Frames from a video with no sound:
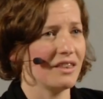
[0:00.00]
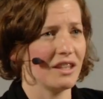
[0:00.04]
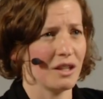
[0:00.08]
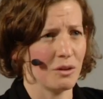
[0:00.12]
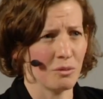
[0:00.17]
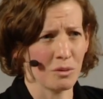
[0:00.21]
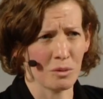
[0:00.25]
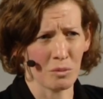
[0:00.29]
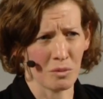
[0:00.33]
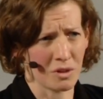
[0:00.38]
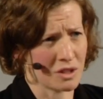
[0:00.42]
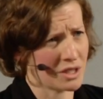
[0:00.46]
that you
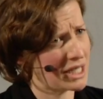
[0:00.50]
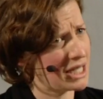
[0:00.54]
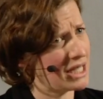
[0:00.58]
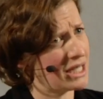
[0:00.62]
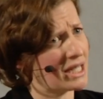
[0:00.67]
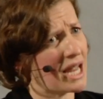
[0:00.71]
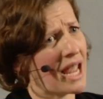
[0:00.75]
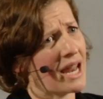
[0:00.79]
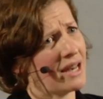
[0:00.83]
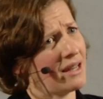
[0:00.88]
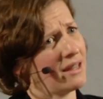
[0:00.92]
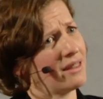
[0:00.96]
would not want to
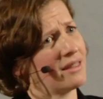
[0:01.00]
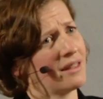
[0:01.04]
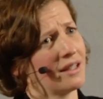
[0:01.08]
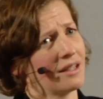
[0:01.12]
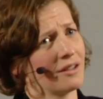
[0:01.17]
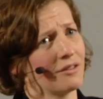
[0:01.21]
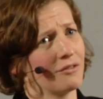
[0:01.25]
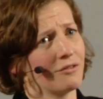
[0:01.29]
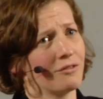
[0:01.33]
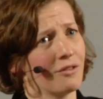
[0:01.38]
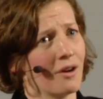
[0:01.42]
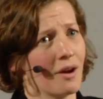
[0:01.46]
eat
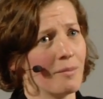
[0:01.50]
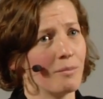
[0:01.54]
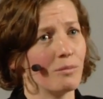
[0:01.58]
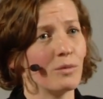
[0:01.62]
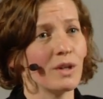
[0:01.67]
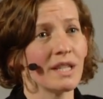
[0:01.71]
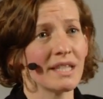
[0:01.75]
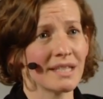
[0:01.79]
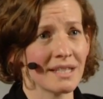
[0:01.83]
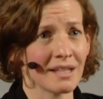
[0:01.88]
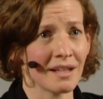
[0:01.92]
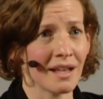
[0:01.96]
anything from.
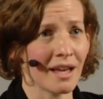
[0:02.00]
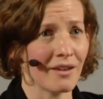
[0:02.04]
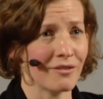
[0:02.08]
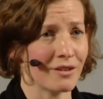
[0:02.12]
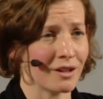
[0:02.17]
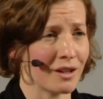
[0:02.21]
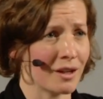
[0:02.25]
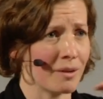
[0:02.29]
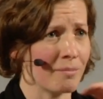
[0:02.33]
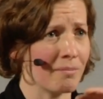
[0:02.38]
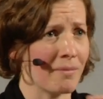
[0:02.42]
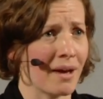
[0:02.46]
We still have a
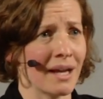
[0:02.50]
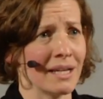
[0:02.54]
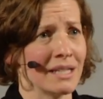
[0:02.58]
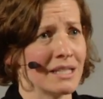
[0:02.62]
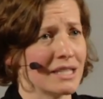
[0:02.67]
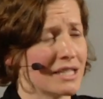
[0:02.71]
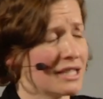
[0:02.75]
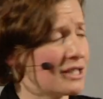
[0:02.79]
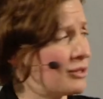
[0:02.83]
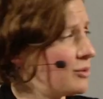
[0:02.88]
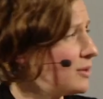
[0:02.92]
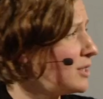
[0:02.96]

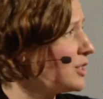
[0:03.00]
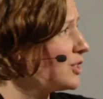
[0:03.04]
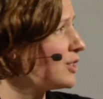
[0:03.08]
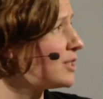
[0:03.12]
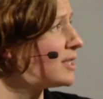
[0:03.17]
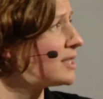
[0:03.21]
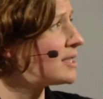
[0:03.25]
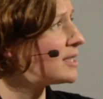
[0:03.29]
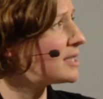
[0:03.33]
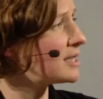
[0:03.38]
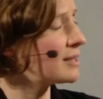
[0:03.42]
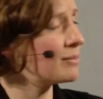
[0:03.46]
combined sewage
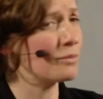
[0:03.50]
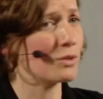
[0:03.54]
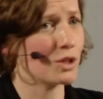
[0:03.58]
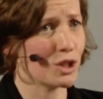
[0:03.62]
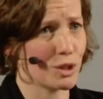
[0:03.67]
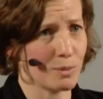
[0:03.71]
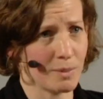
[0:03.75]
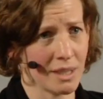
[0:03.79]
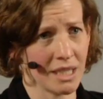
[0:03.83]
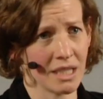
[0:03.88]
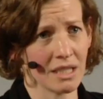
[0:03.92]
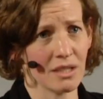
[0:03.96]
system,
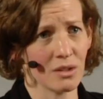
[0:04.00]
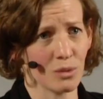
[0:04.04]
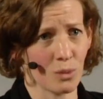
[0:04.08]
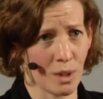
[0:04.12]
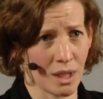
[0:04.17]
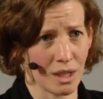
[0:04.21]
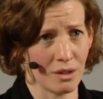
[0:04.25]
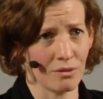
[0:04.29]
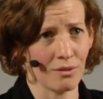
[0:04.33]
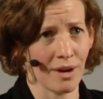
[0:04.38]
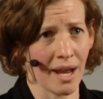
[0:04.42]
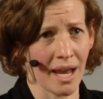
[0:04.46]
which means
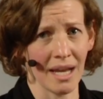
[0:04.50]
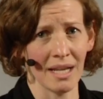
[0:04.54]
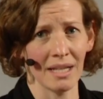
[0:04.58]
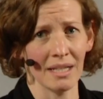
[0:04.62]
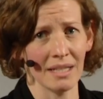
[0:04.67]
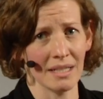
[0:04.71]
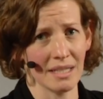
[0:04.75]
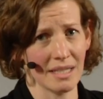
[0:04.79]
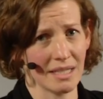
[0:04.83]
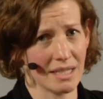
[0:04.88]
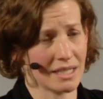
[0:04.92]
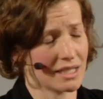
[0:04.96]
when it
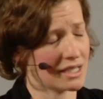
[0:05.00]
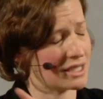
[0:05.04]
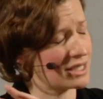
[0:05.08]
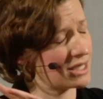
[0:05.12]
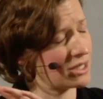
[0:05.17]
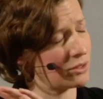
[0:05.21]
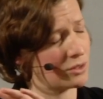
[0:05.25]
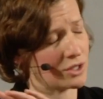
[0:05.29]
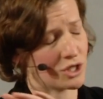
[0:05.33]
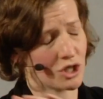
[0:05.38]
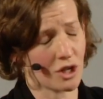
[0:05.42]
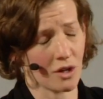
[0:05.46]
rains, the
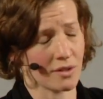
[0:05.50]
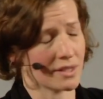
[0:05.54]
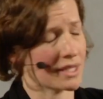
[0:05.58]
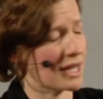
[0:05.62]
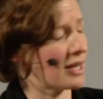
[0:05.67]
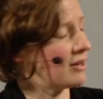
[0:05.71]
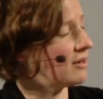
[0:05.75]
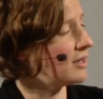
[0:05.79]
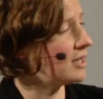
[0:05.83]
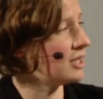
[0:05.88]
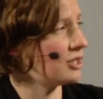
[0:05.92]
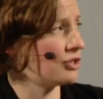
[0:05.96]
sewage goes
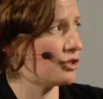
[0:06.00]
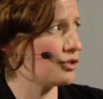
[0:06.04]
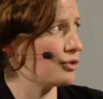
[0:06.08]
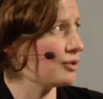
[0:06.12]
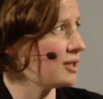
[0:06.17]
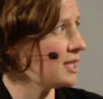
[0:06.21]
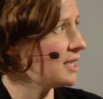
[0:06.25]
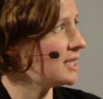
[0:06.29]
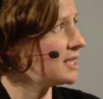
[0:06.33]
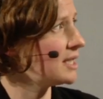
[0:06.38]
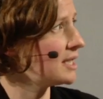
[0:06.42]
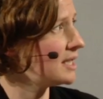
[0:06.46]
out
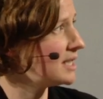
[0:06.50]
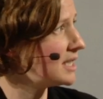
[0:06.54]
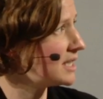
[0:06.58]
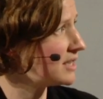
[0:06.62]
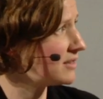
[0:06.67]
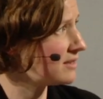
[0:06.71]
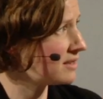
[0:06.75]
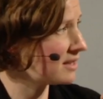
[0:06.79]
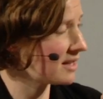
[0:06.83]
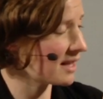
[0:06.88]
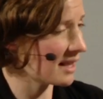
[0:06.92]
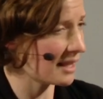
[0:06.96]
untreated.
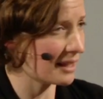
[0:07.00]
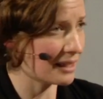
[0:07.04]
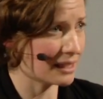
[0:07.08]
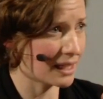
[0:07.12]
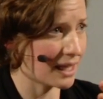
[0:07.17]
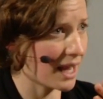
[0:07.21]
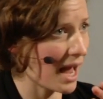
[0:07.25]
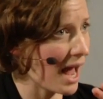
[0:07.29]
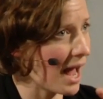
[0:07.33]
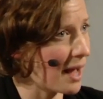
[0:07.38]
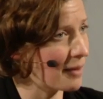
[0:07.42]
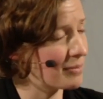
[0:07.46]
It's uh,
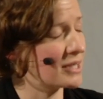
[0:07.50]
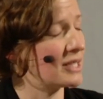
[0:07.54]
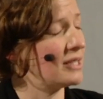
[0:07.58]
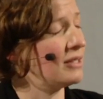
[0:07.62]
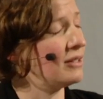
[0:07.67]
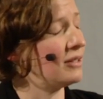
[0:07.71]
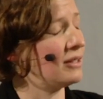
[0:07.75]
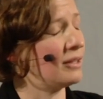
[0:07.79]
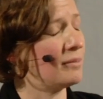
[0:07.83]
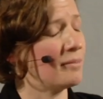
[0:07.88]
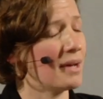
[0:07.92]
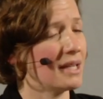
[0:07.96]
like okay.
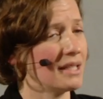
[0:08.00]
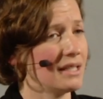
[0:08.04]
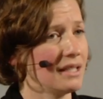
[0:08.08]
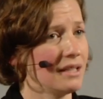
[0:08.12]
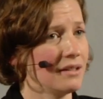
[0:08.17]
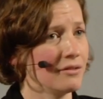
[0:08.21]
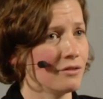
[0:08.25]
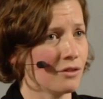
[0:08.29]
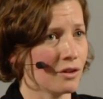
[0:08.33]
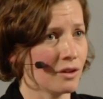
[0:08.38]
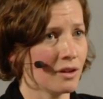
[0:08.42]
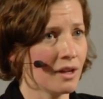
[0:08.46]
absolutely
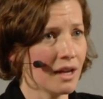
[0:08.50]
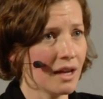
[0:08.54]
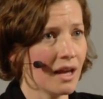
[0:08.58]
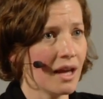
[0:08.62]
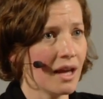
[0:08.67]
medieval.